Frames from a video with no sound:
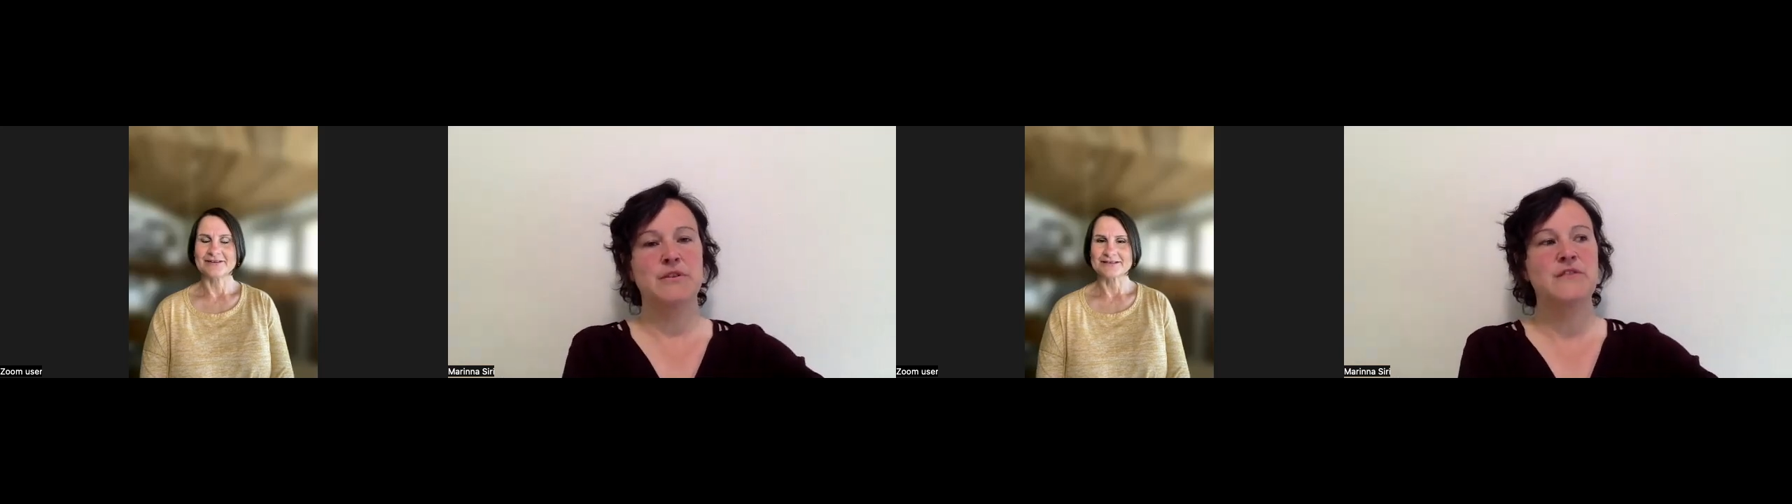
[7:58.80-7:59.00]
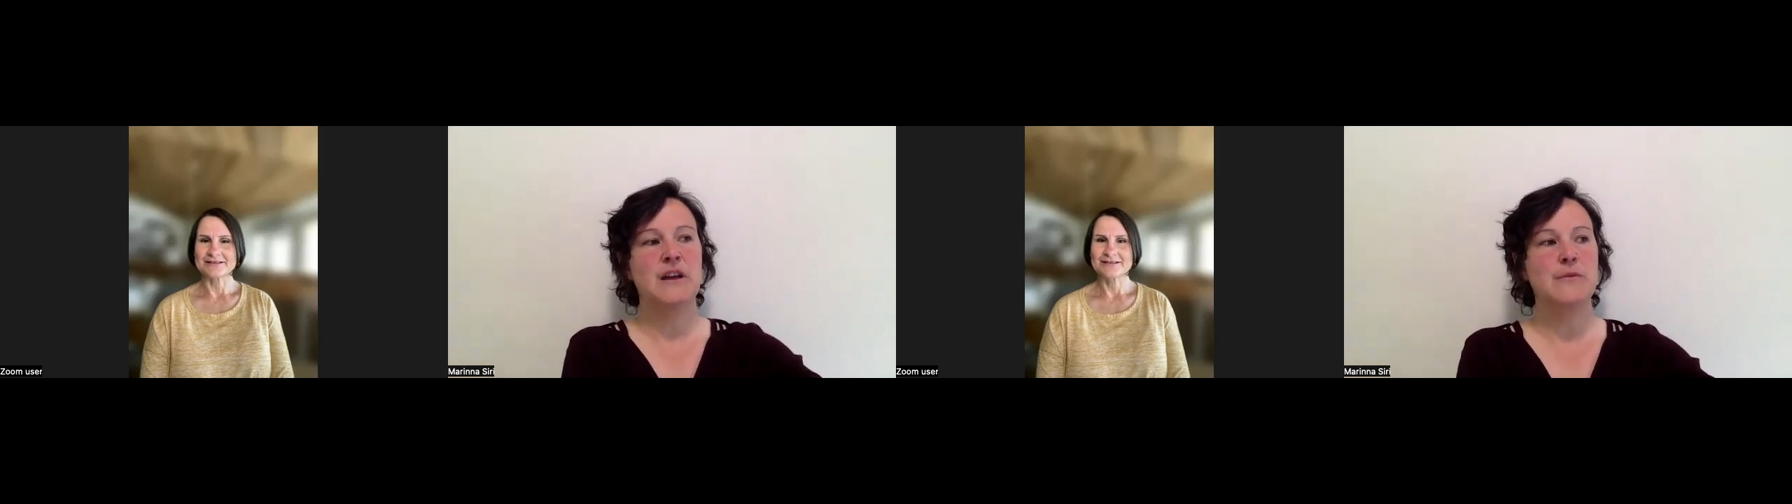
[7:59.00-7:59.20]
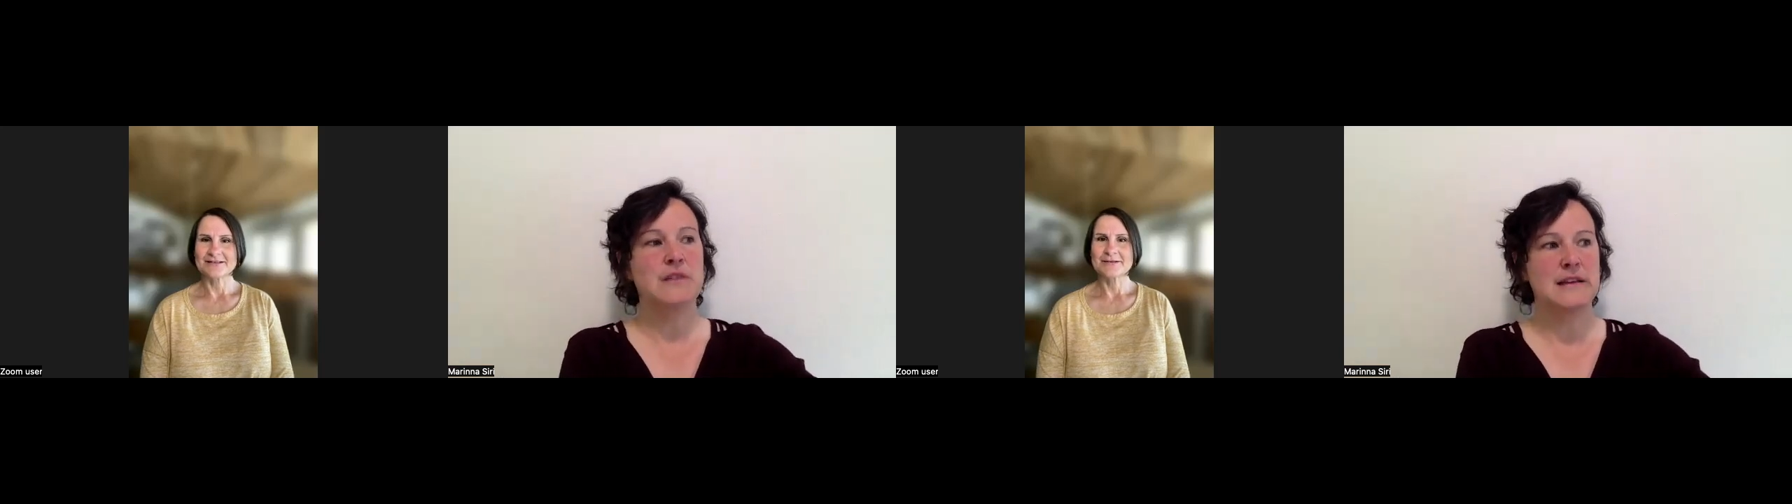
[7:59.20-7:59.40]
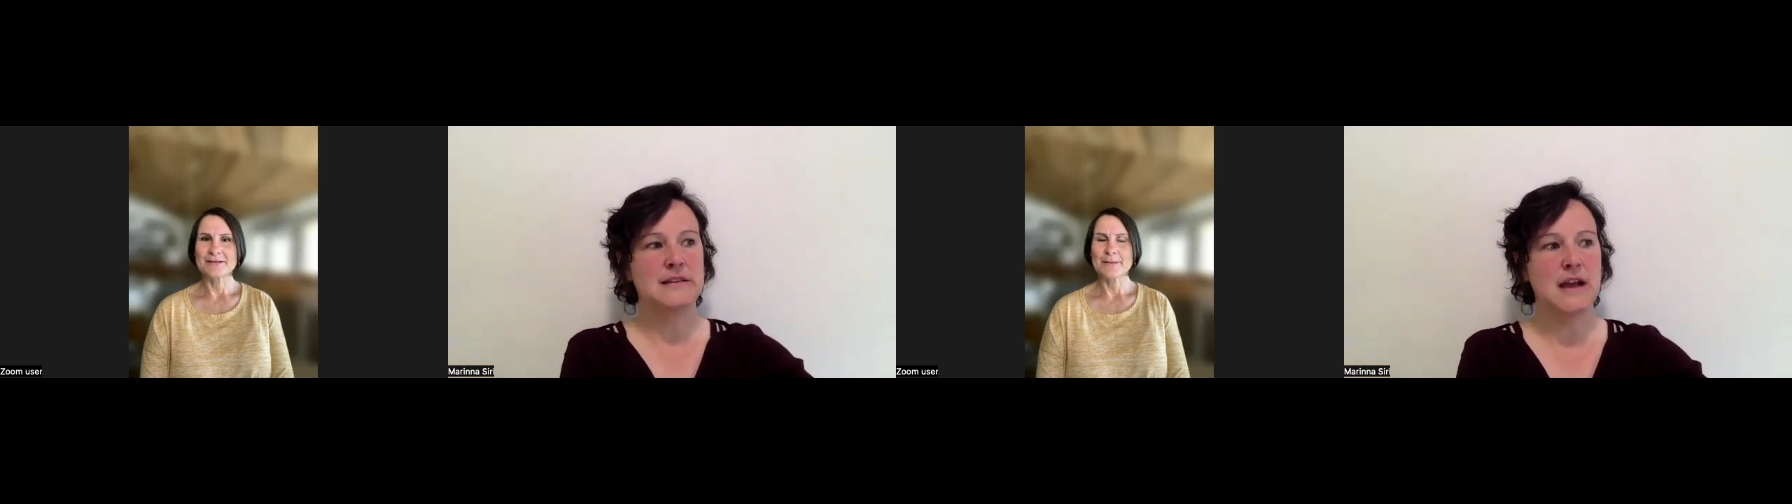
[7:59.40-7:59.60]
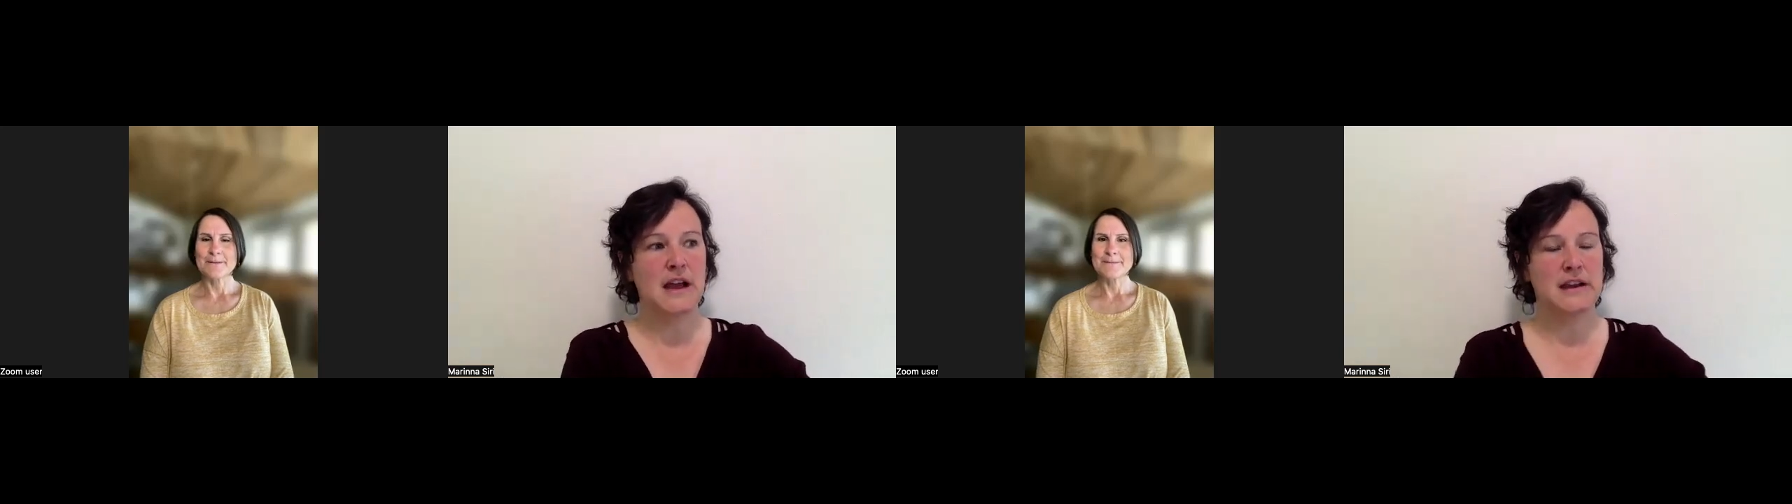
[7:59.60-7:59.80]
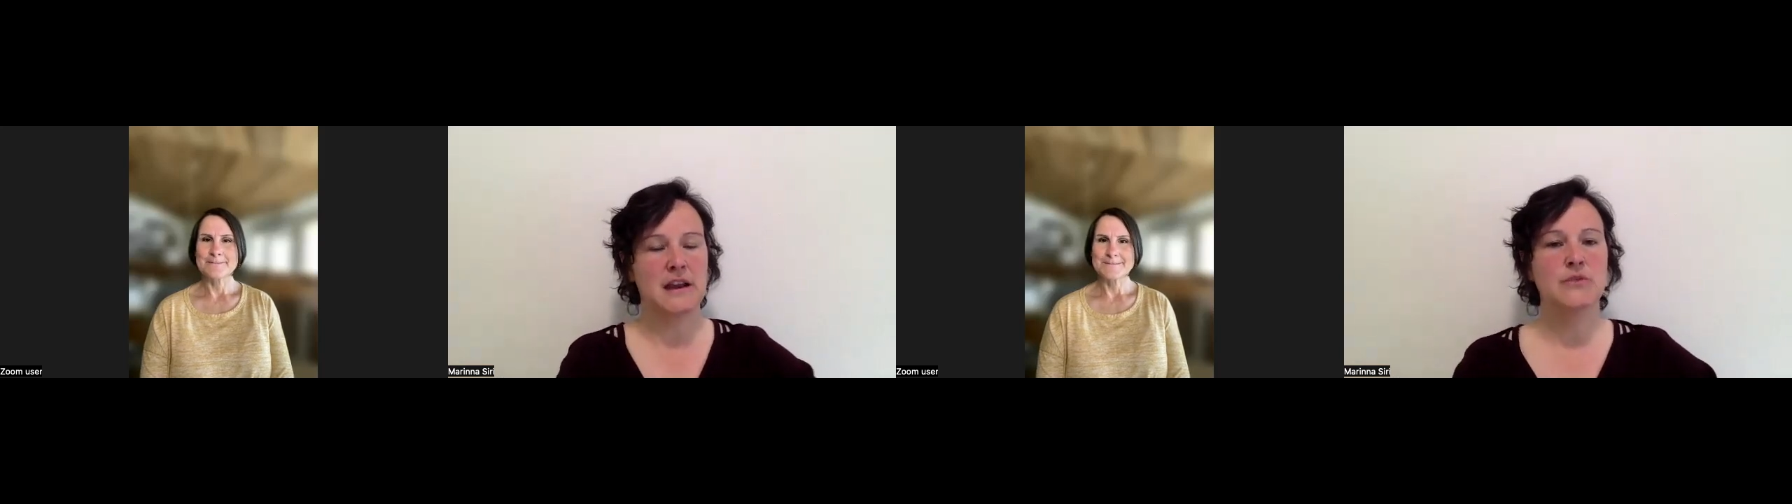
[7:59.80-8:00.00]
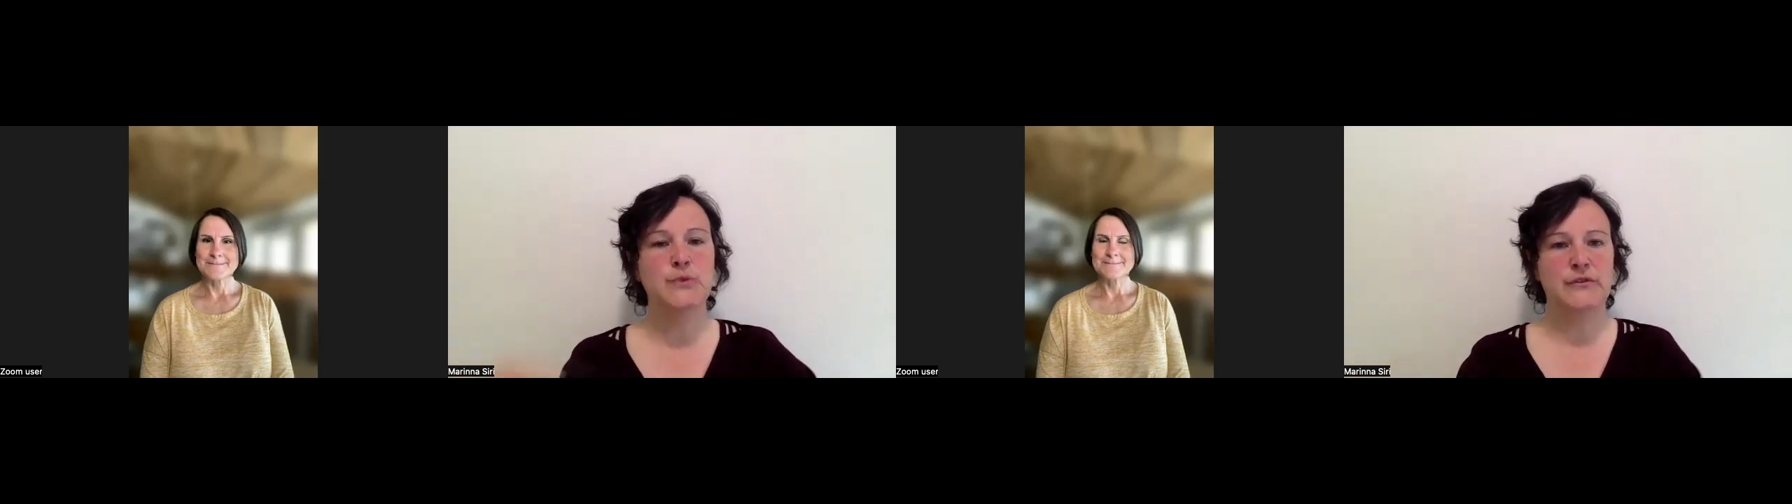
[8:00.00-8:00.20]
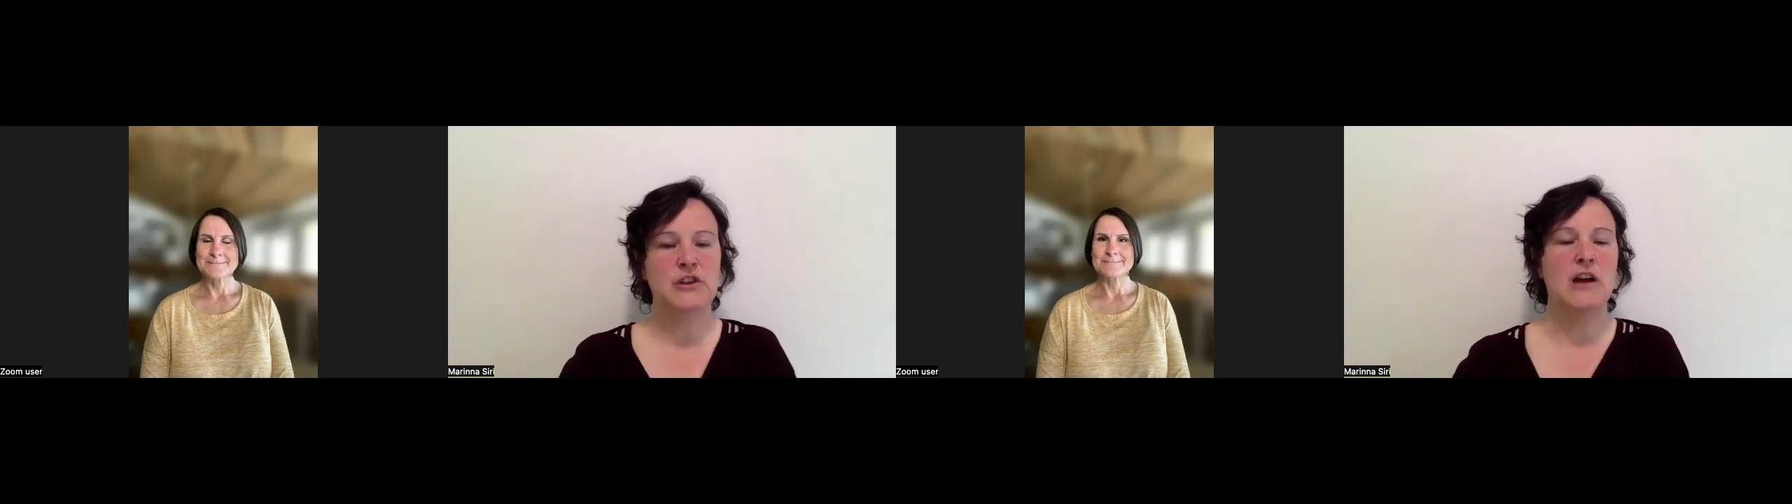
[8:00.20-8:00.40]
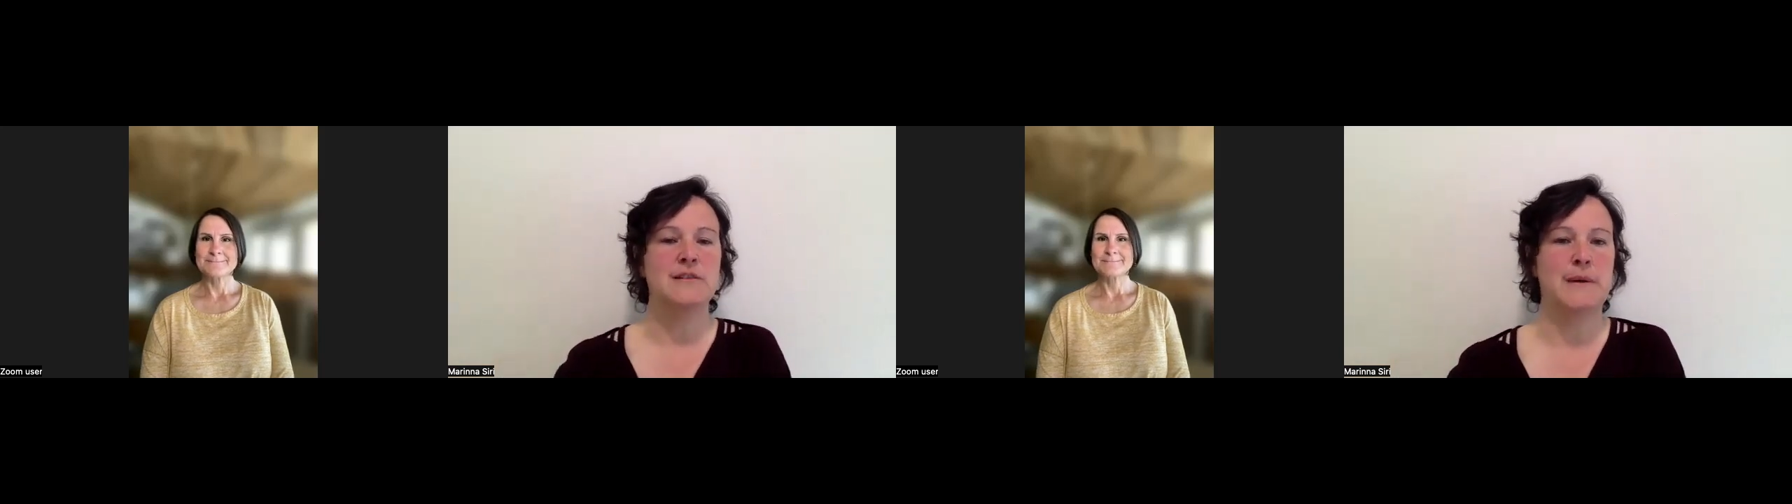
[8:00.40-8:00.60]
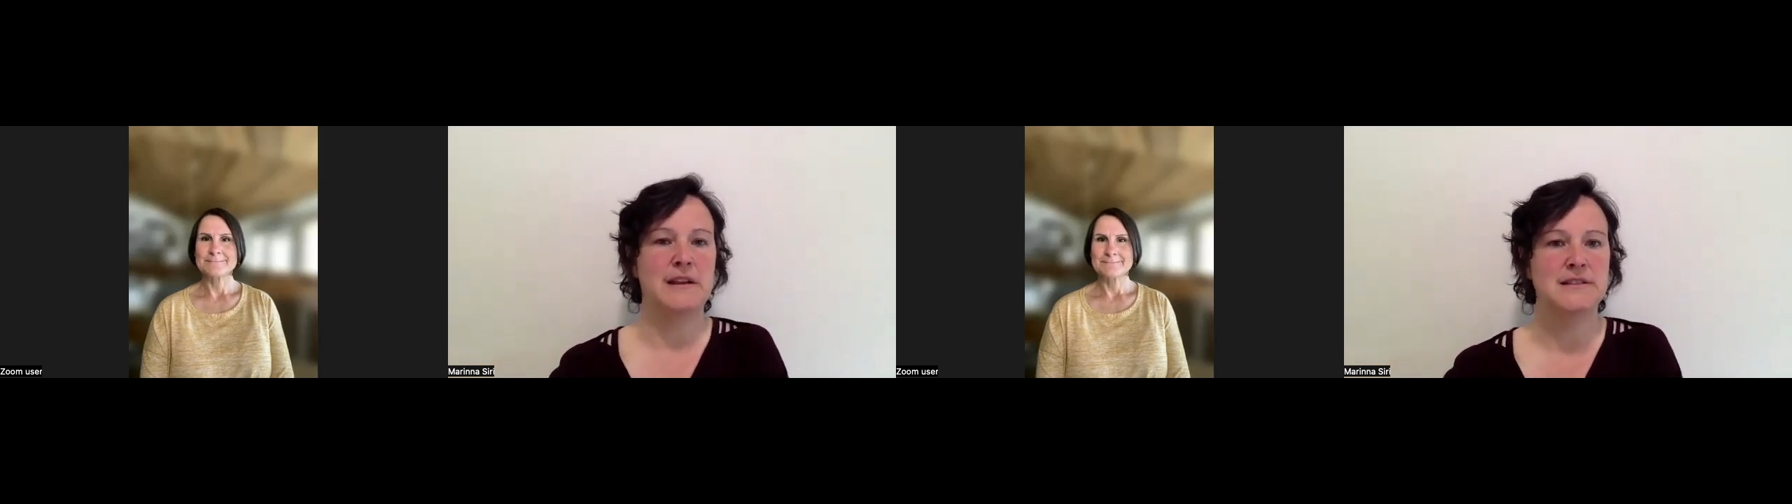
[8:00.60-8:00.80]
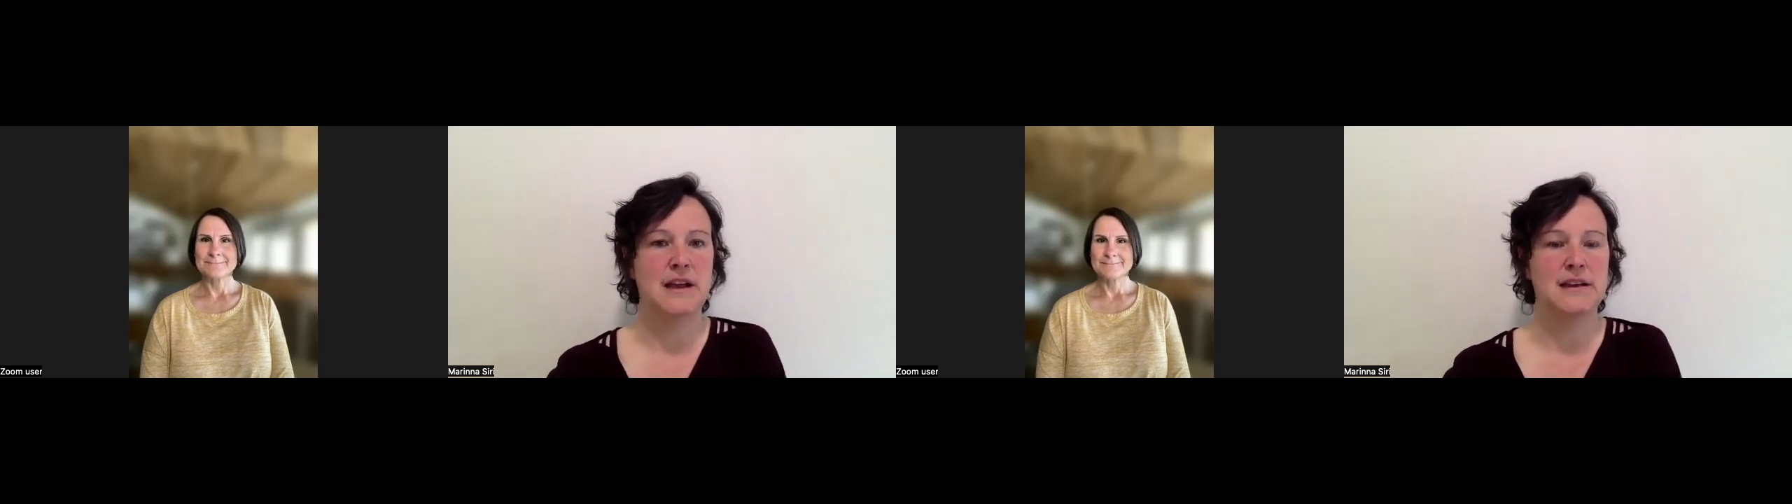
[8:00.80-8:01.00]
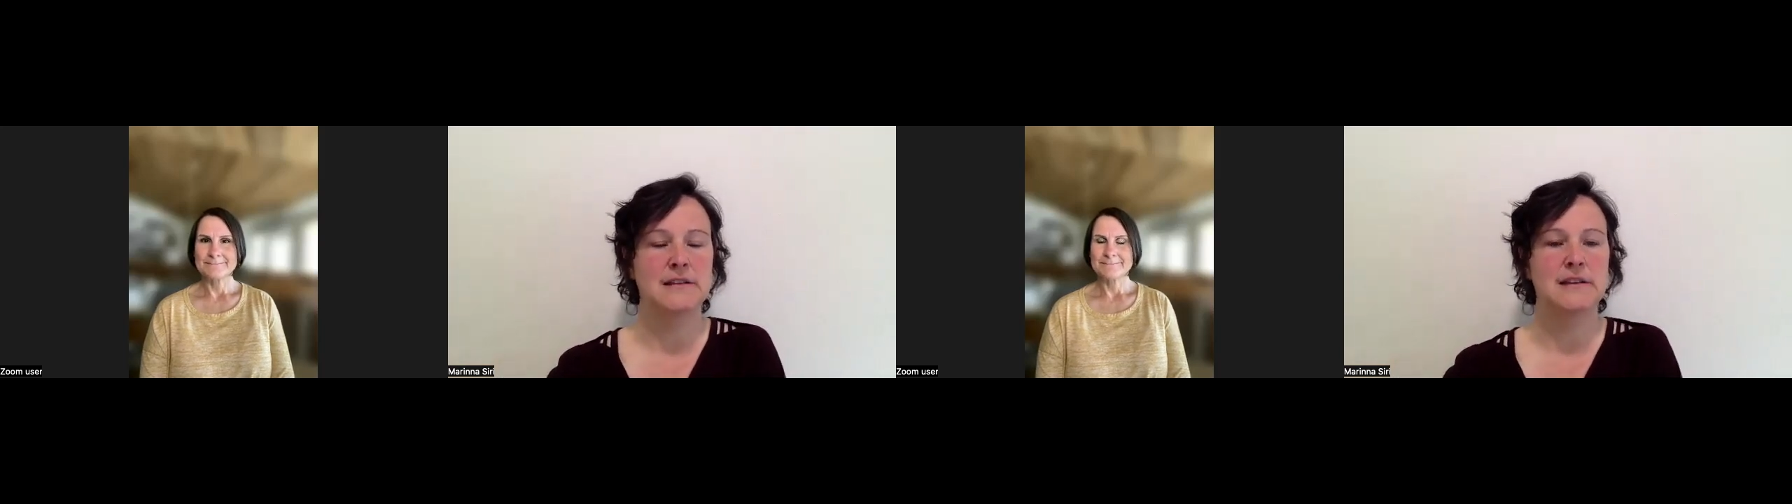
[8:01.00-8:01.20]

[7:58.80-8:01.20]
who've dealt with anxiety, I know we've talked about anxiety a